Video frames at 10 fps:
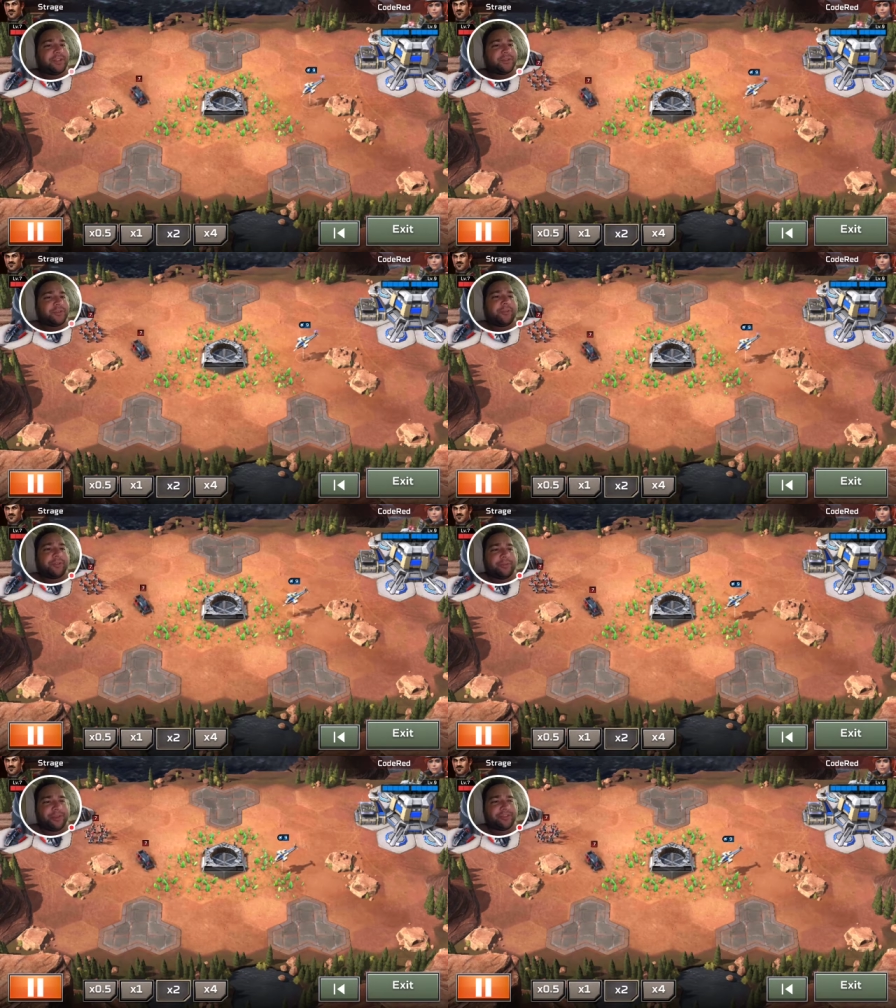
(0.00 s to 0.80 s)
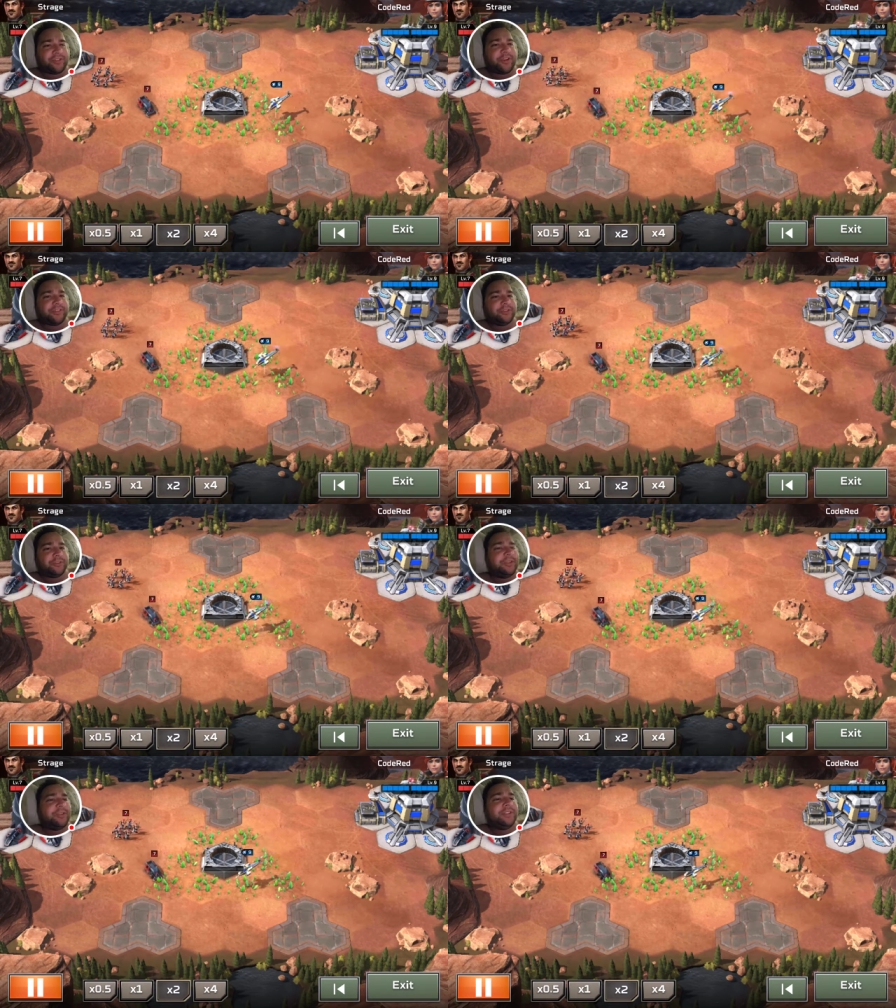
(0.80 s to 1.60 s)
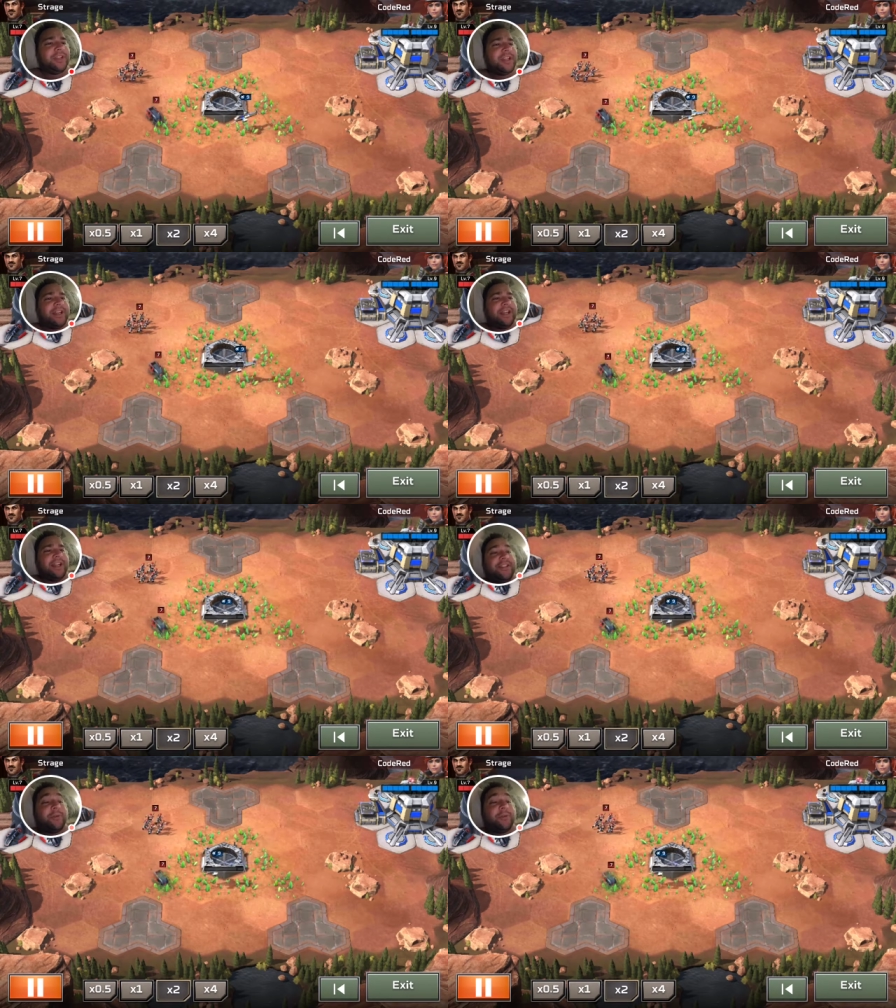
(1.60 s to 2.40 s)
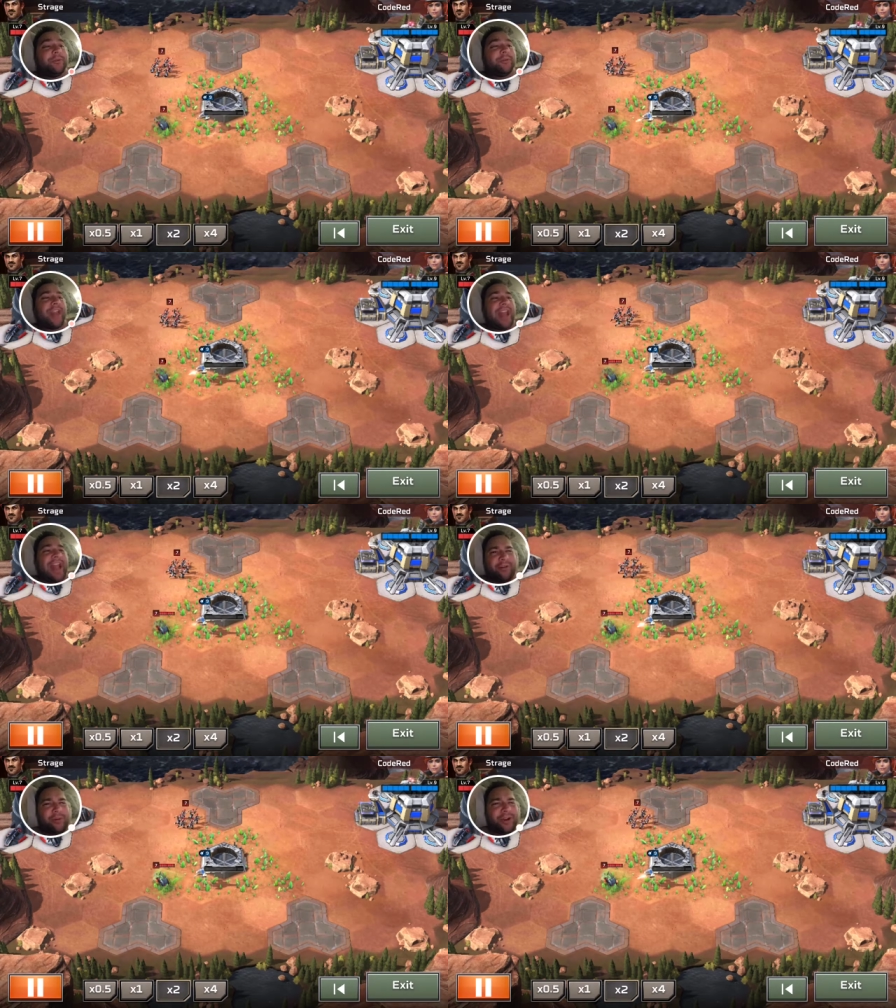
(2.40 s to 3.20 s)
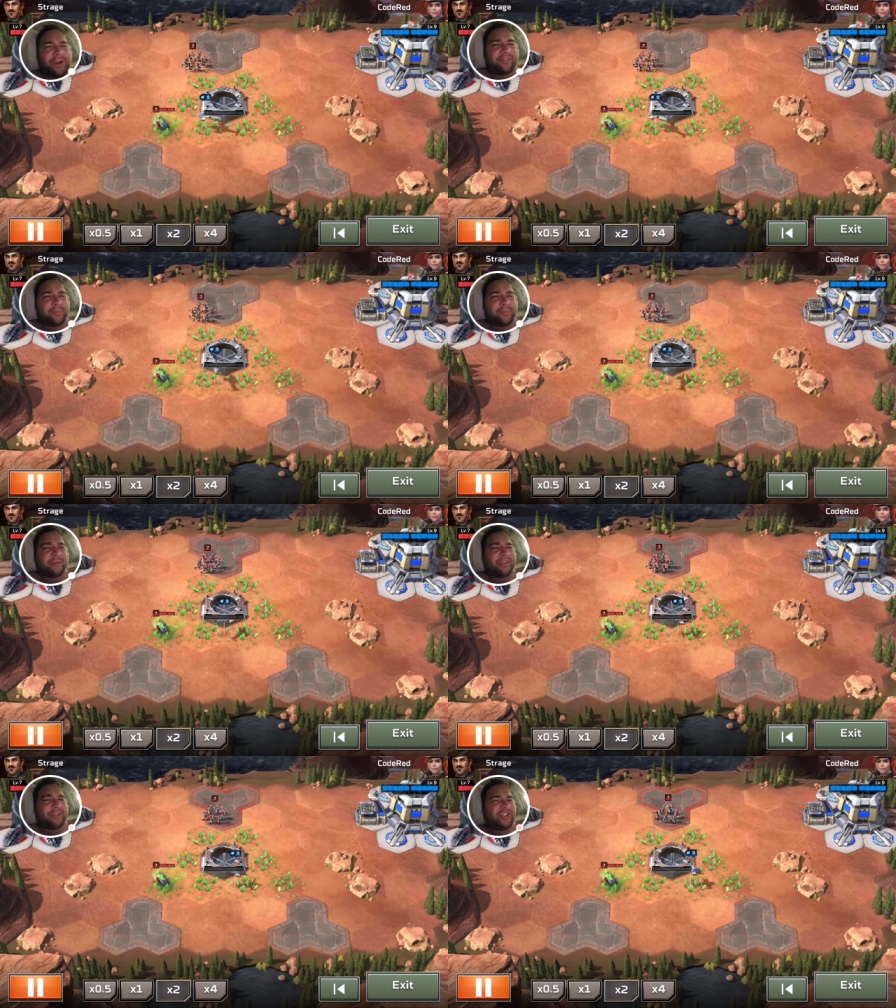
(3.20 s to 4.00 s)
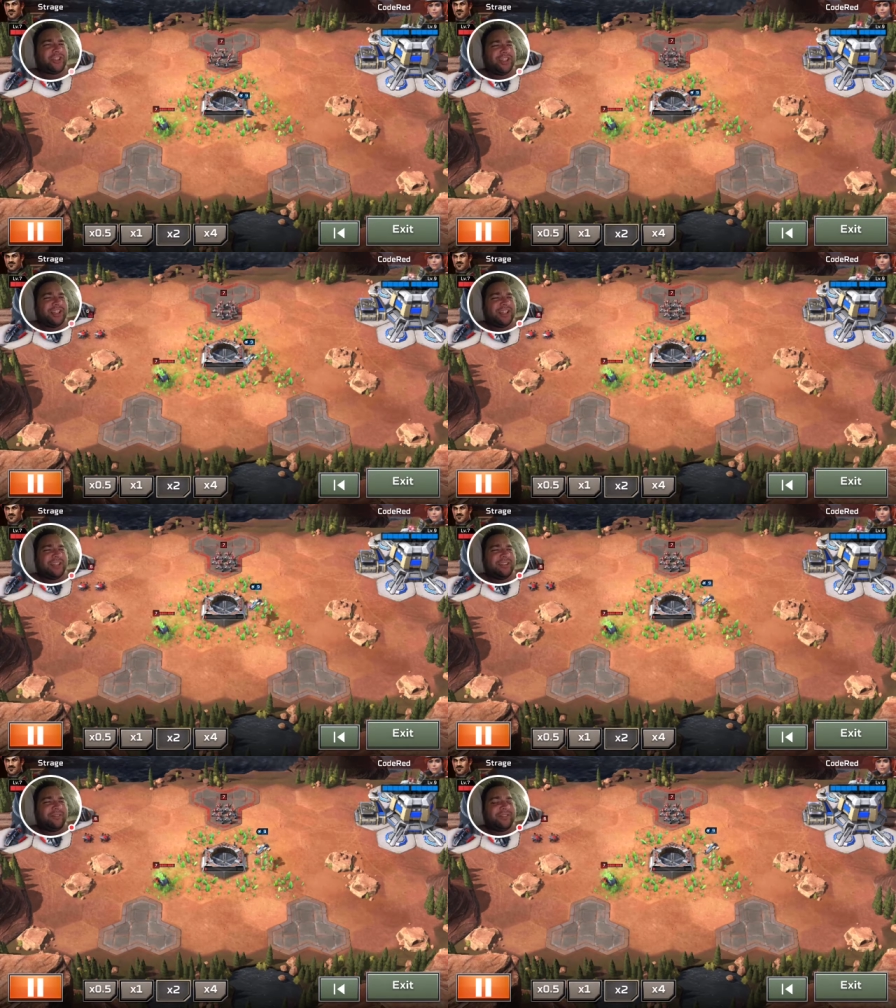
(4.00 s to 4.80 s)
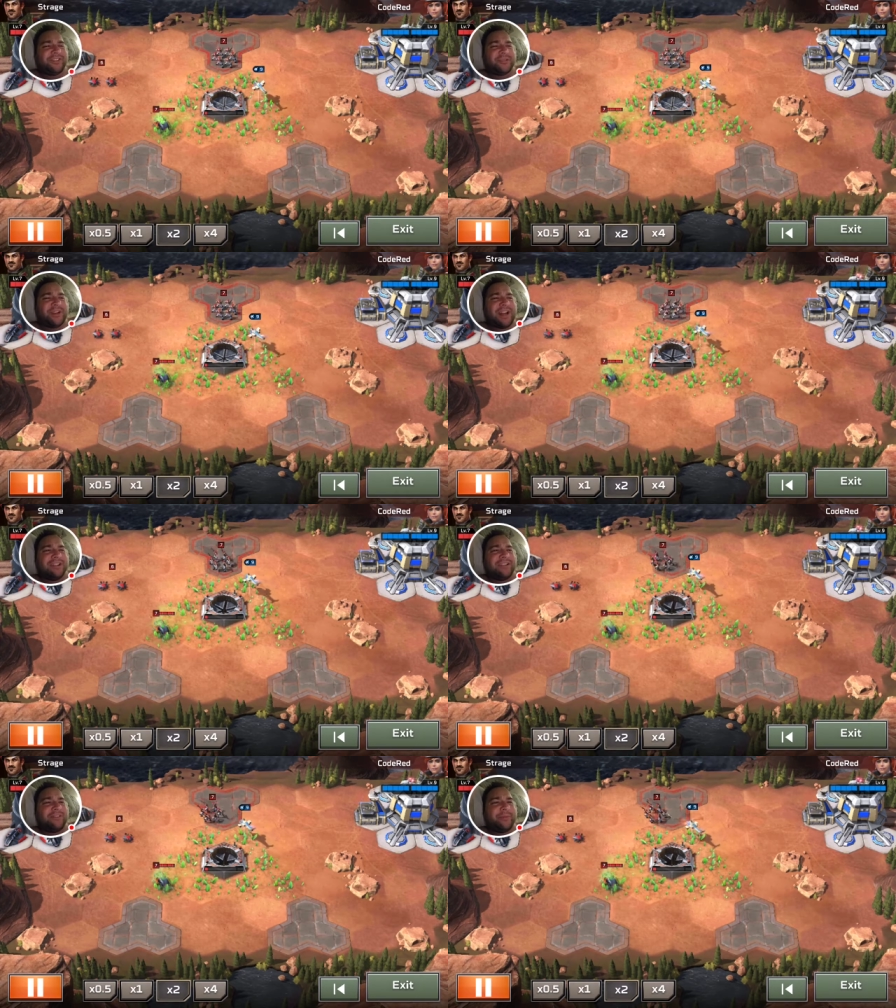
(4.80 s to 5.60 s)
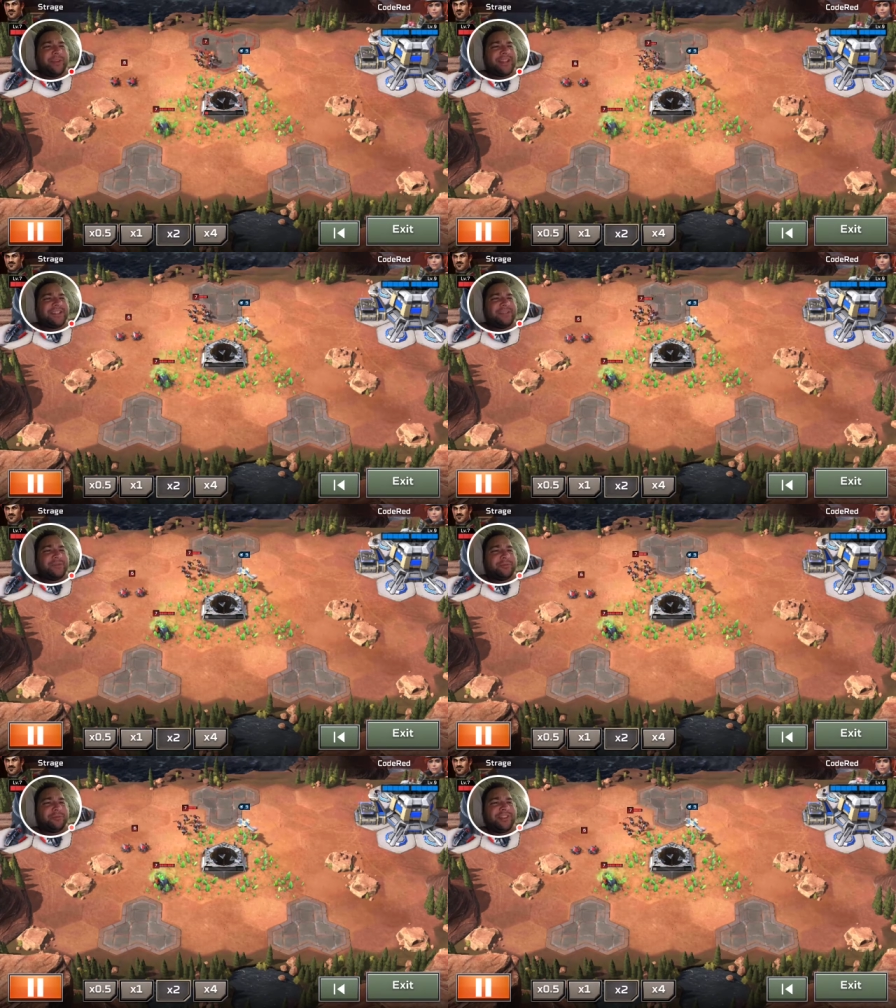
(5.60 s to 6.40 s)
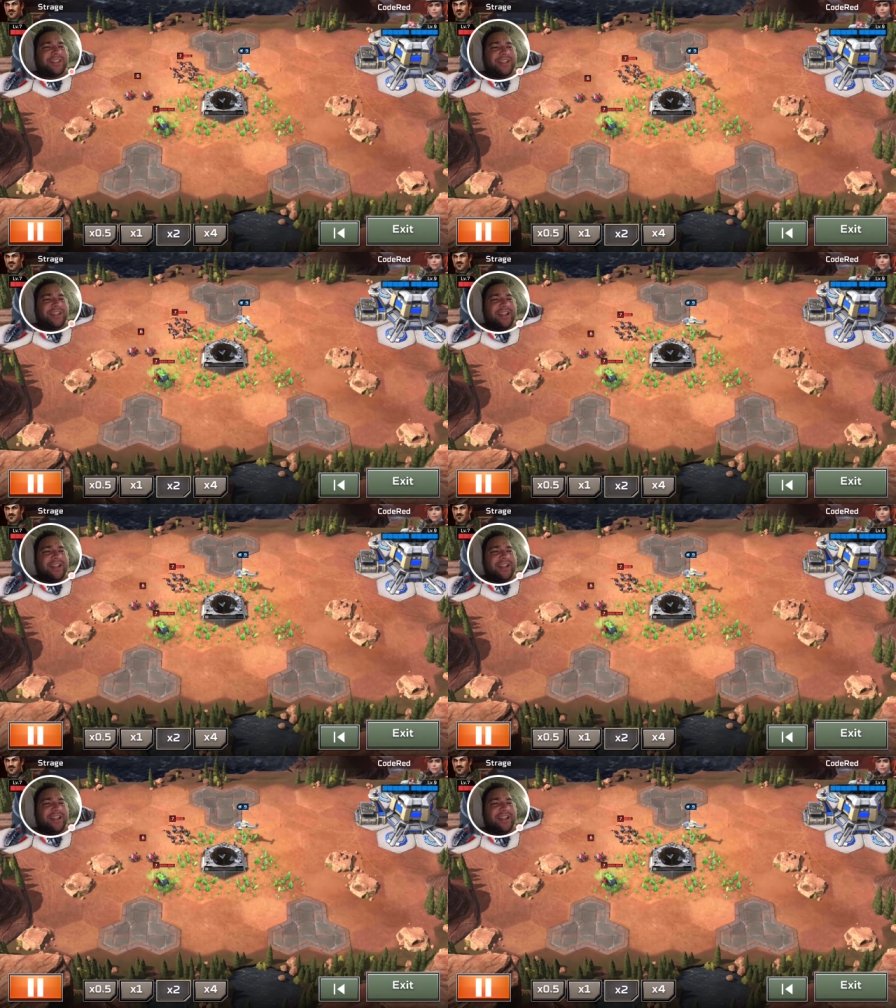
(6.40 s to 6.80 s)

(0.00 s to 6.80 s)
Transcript: So I started with the basic harvester build, and he's going in with air right off the bat, which, for somewhat higher level me, that just seems risky.